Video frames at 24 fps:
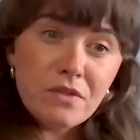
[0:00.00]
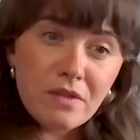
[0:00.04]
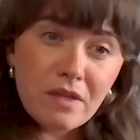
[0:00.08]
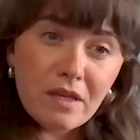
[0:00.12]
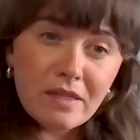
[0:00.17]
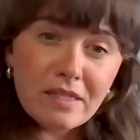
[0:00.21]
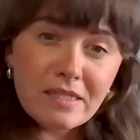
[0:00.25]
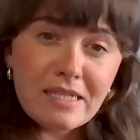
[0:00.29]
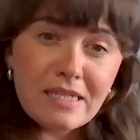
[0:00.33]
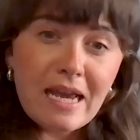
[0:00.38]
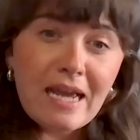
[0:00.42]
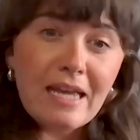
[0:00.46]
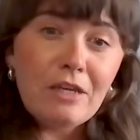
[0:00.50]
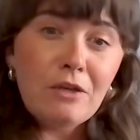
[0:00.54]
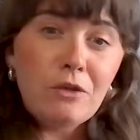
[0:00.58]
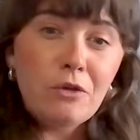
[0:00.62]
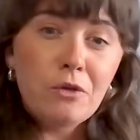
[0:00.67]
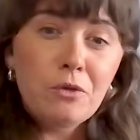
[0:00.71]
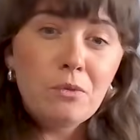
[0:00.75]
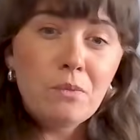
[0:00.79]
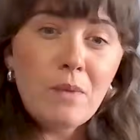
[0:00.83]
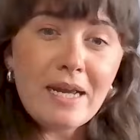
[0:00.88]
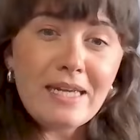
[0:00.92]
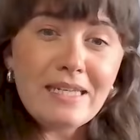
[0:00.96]
to the other day
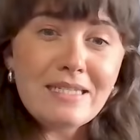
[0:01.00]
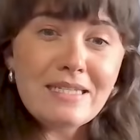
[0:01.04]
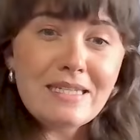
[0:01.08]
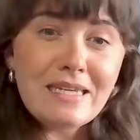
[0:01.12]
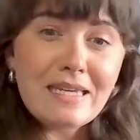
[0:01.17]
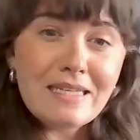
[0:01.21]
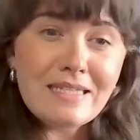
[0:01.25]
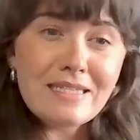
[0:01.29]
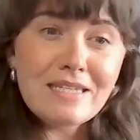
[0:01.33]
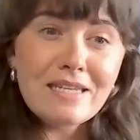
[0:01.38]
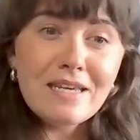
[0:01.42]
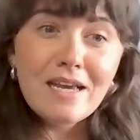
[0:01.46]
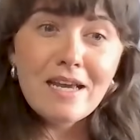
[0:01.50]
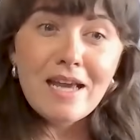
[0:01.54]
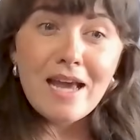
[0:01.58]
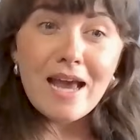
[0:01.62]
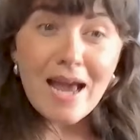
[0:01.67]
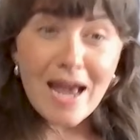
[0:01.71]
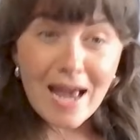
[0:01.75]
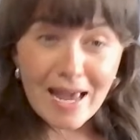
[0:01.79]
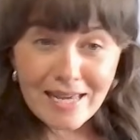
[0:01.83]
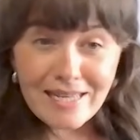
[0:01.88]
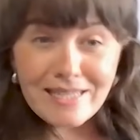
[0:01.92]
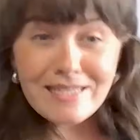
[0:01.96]
who waited
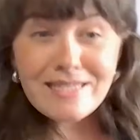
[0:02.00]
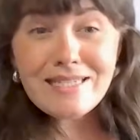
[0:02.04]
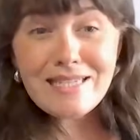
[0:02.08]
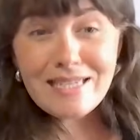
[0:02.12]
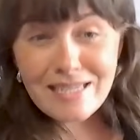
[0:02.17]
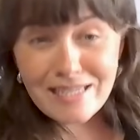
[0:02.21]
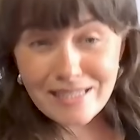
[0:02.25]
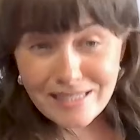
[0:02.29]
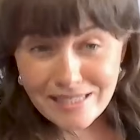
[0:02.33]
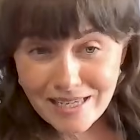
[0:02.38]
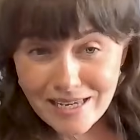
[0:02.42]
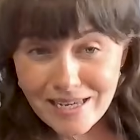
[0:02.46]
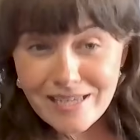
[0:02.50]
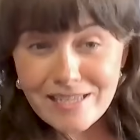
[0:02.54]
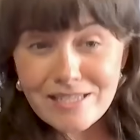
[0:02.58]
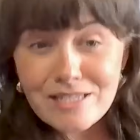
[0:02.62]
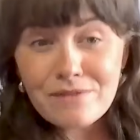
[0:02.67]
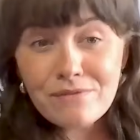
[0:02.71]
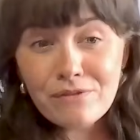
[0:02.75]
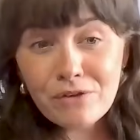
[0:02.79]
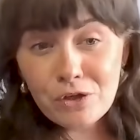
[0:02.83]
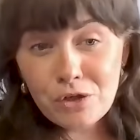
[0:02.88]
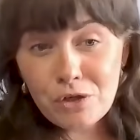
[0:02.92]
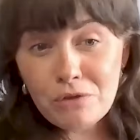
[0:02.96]
18
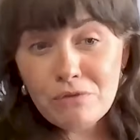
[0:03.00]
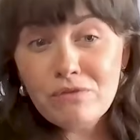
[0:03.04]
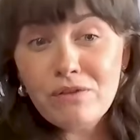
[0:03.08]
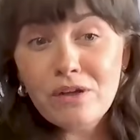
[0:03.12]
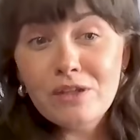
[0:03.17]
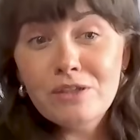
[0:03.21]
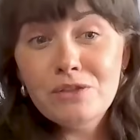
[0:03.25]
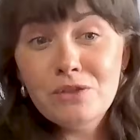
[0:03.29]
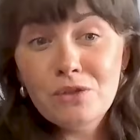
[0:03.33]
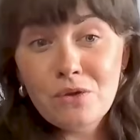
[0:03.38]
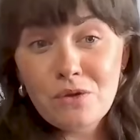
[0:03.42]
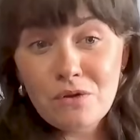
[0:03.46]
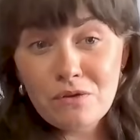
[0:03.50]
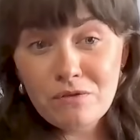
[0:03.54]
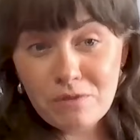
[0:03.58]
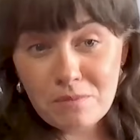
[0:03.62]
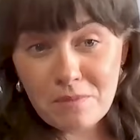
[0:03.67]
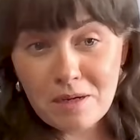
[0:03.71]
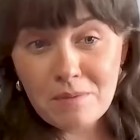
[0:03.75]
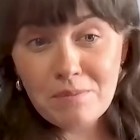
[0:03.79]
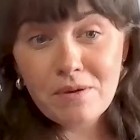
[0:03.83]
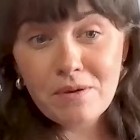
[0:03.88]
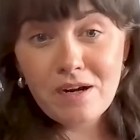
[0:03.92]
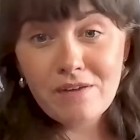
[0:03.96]
years for a new front door
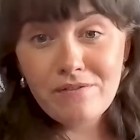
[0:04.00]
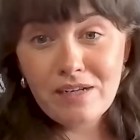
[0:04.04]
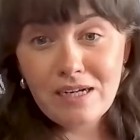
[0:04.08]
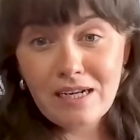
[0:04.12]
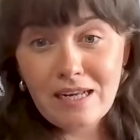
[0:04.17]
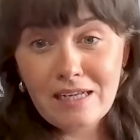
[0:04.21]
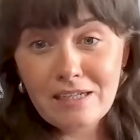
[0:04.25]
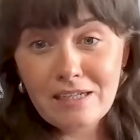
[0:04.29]
from her private